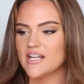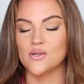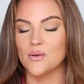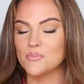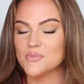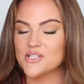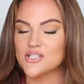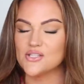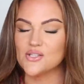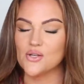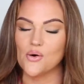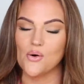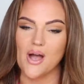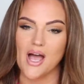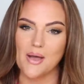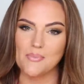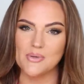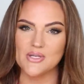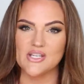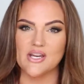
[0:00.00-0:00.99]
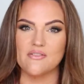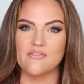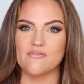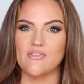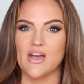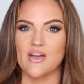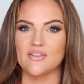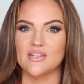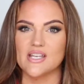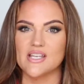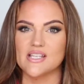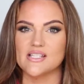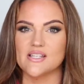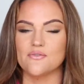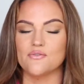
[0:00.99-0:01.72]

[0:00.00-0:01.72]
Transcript: So I'm so happy to have found this.